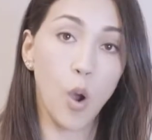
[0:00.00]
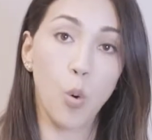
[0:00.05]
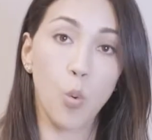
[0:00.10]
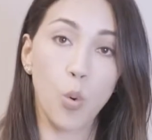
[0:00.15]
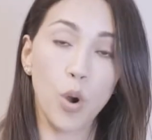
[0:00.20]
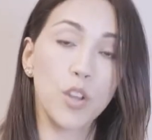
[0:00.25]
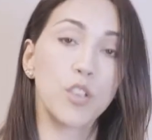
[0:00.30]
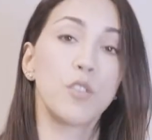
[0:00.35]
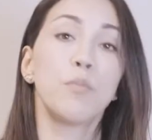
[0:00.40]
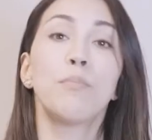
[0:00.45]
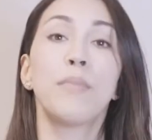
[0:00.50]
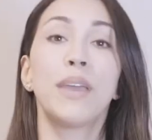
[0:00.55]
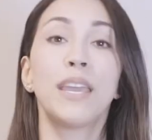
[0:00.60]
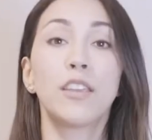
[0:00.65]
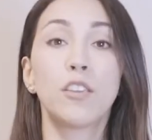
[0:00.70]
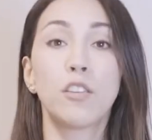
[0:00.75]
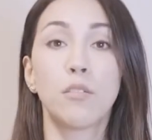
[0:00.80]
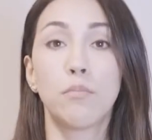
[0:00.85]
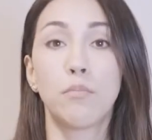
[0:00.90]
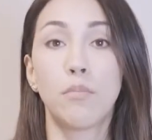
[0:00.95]
where you
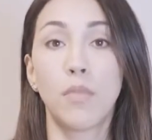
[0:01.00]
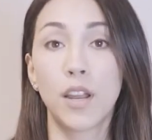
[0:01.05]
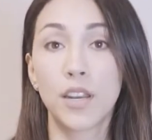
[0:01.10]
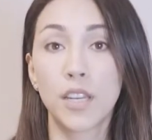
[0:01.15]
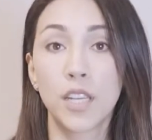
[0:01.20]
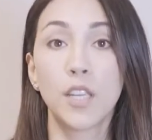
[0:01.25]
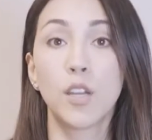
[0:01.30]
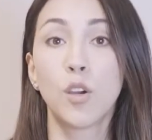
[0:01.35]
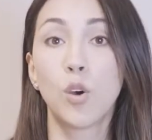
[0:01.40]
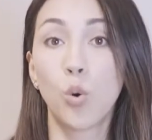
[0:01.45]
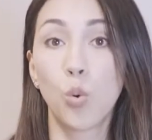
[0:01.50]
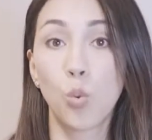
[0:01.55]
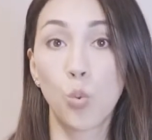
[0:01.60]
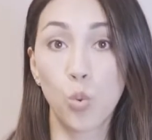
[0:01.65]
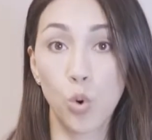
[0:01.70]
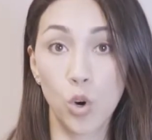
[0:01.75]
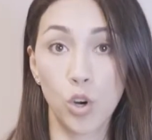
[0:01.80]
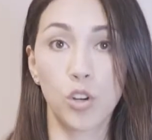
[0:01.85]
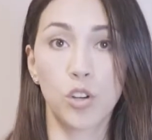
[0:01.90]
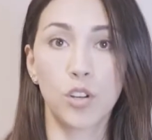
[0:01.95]
make your money
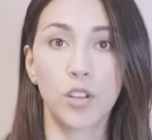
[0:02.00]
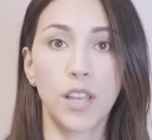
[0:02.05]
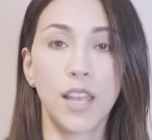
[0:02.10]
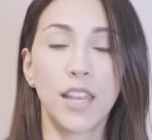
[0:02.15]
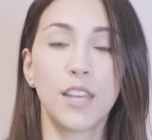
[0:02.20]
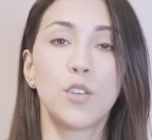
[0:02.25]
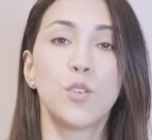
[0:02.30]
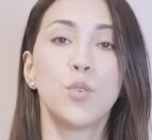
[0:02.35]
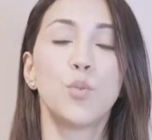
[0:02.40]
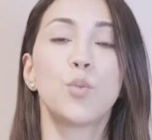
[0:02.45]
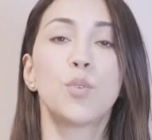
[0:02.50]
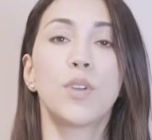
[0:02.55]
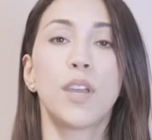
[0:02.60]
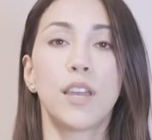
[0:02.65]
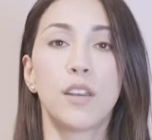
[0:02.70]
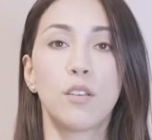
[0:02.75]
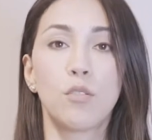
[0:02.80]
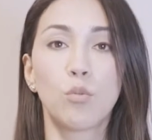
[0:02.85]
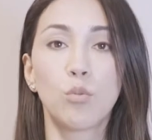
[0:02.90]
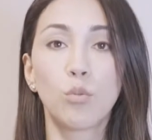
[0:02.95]
work and you
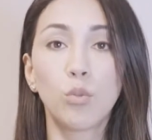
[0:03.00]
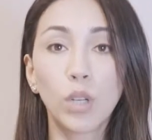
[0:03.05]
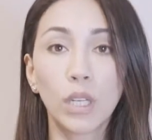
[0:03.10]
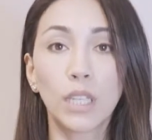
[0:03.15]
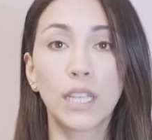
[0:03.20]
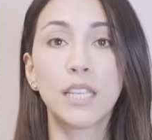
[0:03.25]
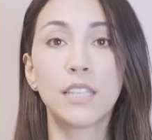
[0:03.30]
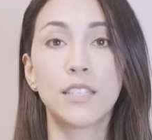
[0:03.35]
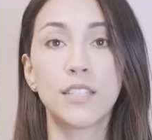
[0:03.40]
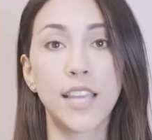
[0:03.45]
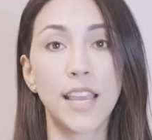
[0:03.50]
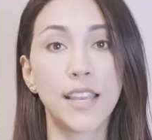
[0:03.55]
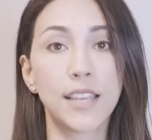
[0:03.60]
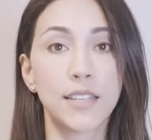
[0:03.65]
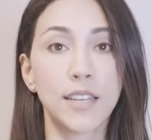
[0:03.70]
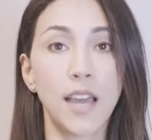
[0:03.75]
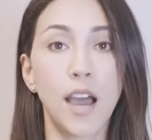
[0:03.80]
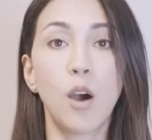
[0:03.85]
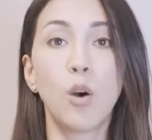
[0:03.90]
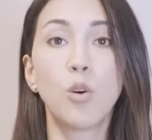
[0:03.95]
can really take
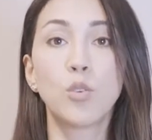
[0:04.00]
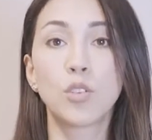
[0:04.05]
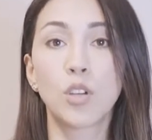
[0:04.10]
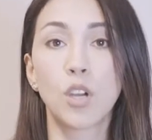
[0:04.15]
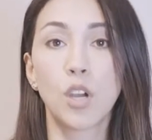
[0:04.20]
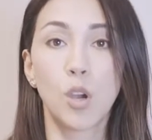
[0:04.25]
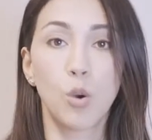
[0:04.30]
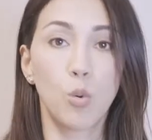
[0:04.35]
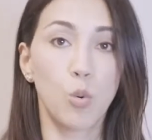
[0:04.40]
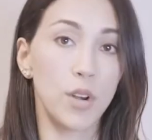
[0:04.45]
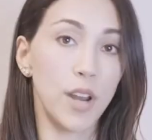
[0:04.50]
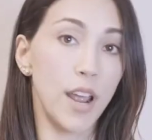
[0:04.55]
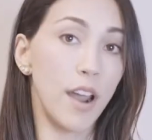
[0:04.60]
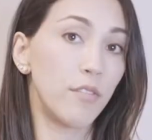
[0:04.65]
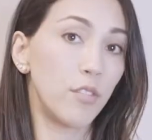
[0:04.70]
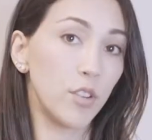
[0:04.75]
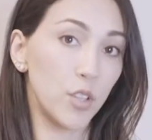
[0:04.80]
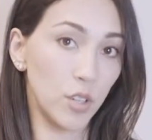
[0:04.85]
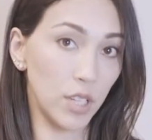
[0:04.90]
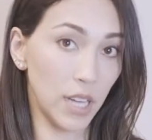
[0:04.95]
it out
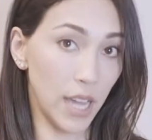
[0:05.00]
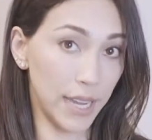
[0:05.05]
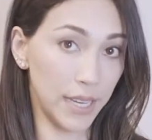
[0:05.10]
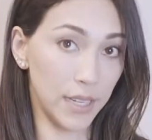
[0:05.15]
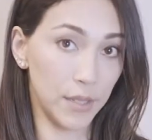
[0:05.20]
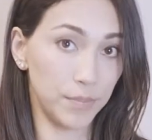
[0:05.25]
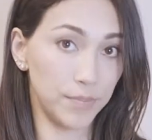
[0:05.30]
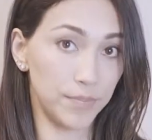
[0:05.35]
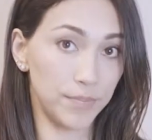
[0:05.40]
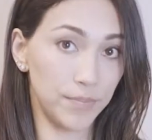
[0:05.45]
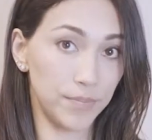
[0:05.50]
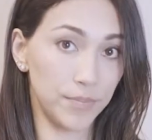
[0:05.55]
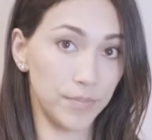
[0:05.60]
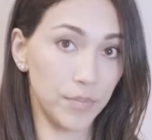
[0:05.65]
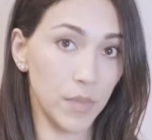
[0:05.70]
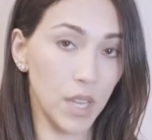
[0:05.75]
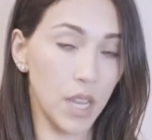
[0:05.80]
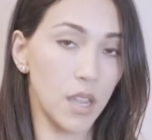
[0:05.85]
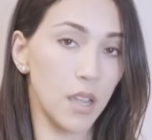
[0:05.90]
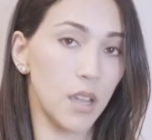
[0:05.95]
whenever you like.
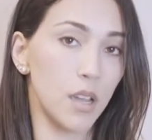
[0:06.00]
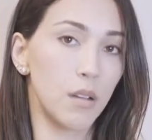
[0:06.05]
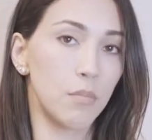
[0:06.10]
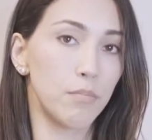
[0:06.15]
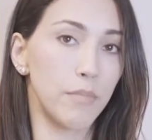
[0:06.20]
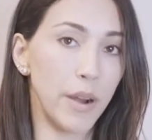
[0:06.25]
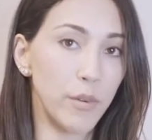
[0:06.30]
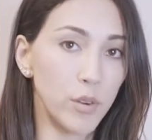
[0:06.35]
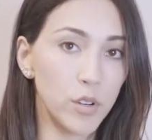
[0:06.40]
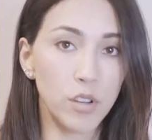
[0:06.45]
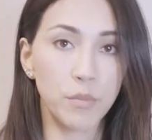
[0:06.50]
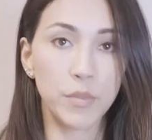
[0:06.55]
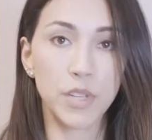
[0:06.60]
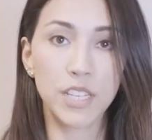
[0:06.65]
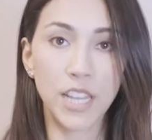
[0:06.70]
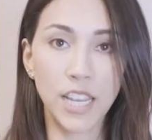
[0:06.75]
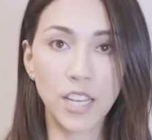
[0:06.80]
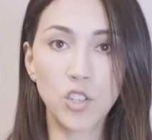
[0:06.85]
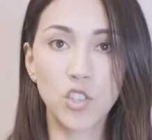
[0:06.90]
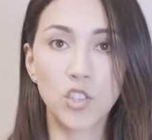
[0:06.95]
My
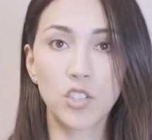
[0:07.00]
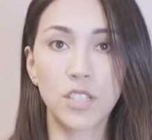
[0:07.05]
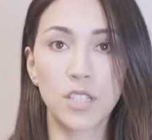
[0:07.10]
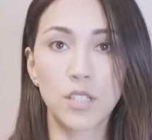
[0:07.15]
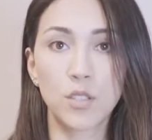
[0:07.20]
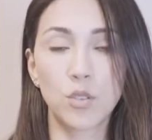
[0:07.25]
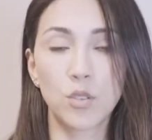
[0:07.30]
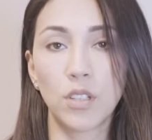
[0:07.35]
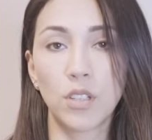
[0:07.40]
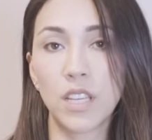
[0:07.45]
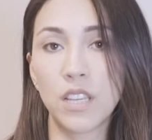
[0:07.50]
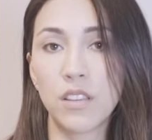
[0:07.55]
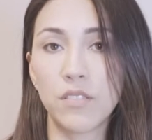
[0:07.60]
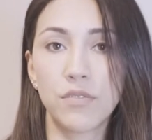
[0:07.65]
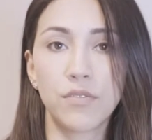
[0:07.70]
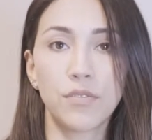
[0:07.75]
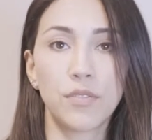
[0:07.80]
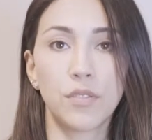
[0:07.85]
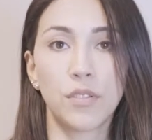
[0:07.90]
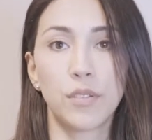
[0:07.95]
recommendation is
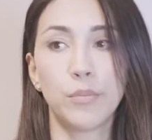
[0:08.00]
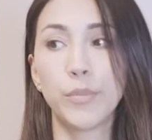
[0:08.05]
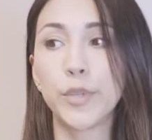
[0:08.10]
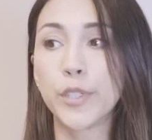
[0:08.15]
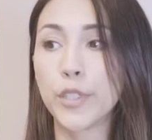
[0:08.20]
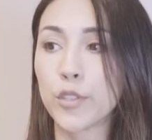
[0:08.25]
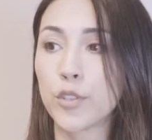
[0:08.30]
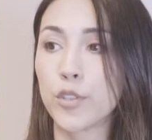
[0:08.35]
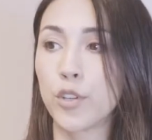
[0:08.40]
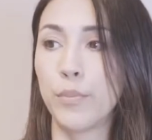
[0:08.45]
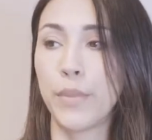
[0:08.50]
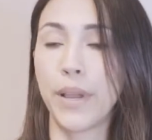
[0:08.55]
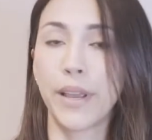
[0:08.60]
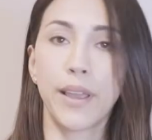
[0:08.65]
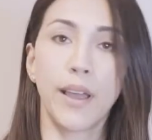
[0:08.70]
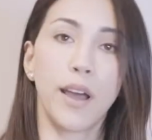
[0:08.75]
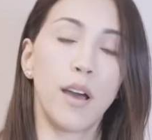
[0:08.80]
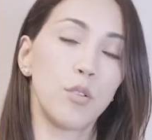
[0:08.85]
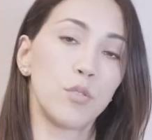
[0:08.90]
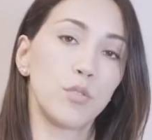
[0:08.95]
leave middle-term
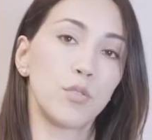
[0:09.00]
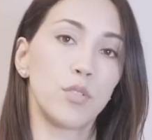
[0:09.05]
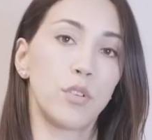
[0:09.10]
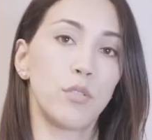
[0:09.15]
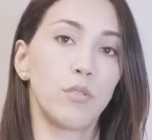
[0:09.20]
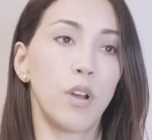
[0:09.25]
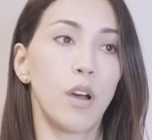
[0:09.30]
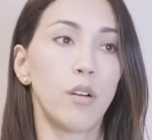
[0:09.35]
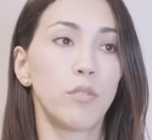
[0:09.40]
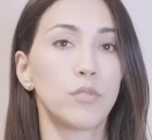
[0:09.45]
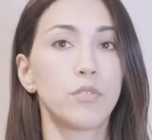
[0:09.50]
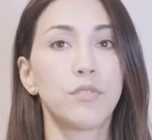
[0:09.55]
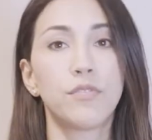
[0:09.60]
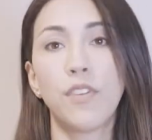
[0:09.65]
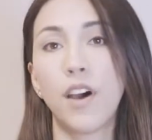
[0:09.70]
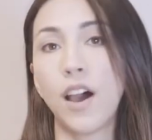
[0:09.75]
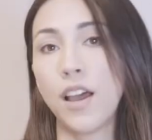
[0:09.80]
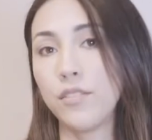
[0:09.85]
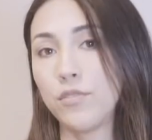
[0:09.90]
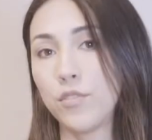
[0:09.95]
accounts around
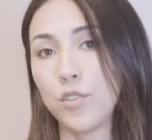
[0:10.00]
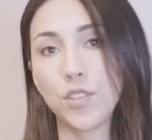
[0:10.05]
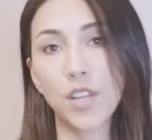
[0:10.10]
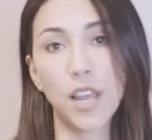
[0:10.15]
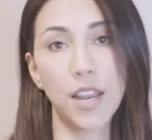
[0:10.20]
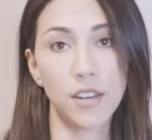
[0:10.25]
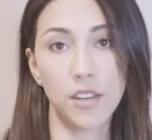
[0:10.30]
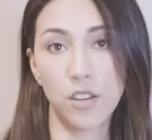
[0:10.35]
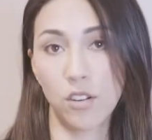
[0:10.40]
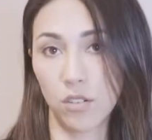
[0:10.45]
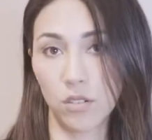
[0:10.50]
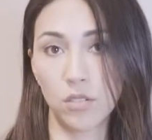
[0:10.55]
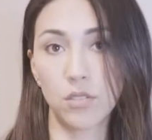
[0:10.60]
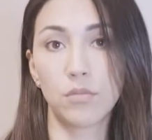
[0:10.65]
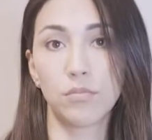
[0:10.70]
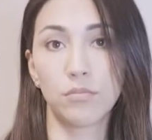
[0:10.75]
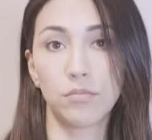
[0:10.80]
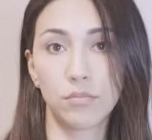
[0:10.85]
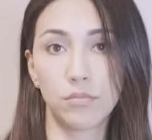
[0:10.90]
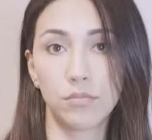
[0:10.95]
5 to 10 years.